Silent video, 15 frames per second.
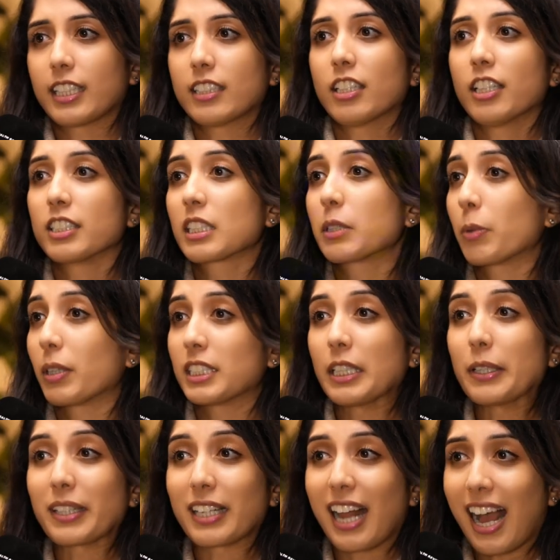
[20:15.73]
And those are the ones who
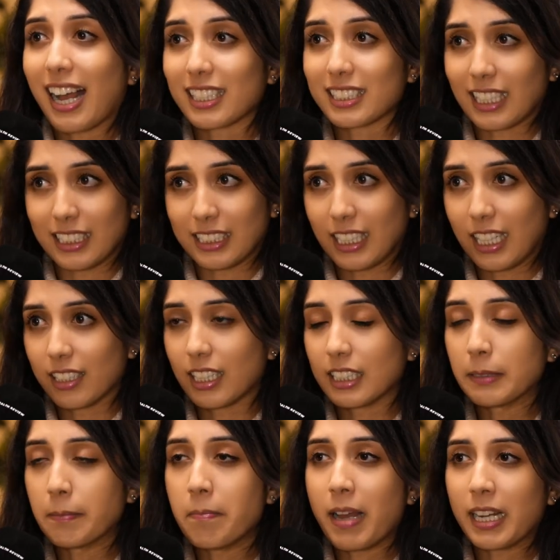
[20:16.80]
can access it.
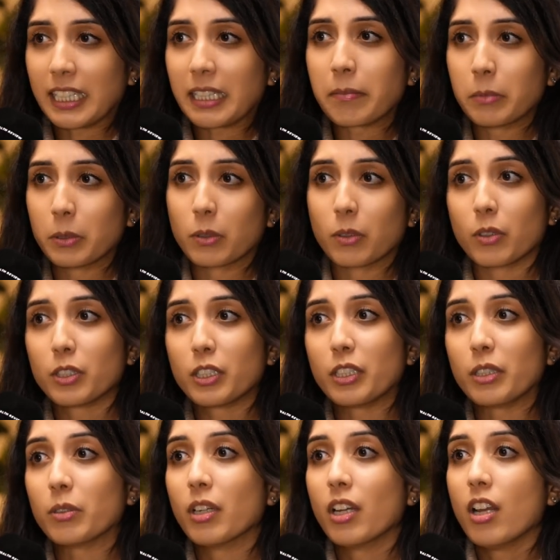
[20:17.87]
There's many more
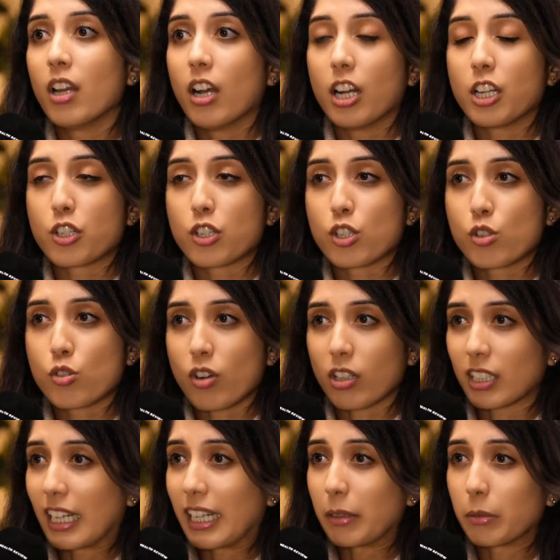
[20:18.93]
who are just
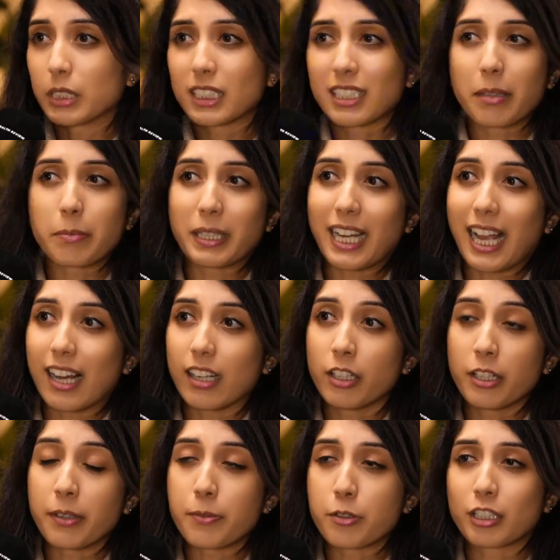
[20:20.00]
struggling with so many
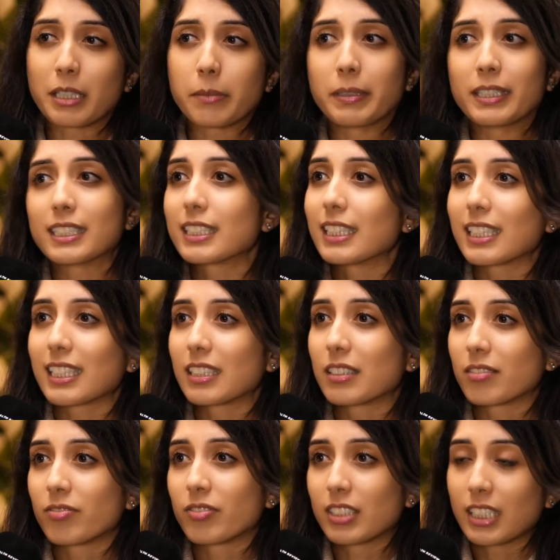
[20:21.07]
at-home treatments that
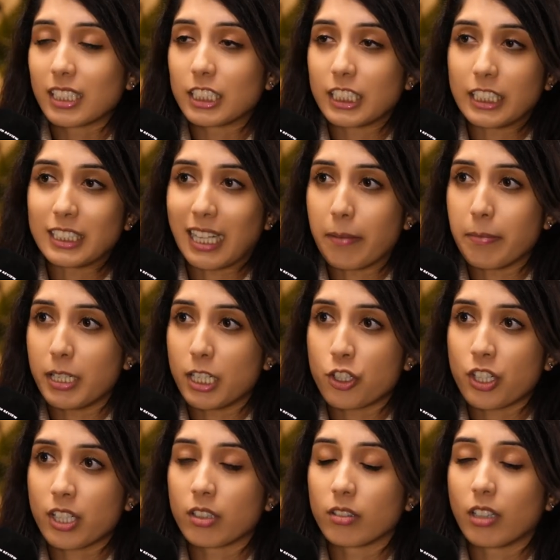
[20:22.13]
can do damage,
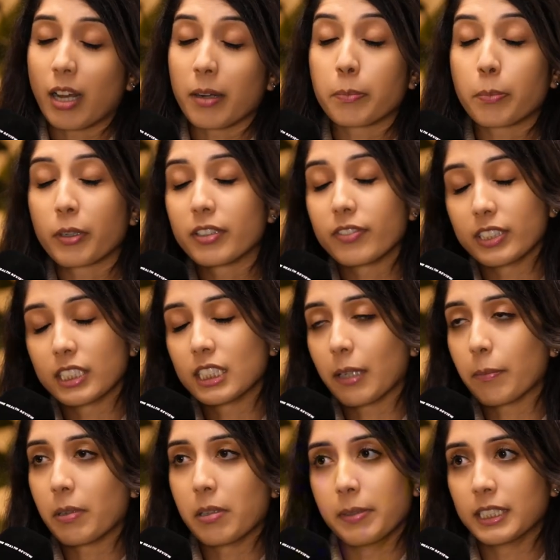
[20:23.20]
and unproven
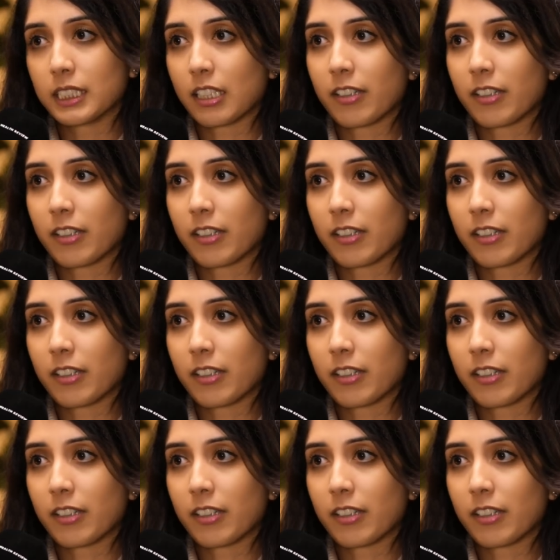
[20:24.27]
supplements,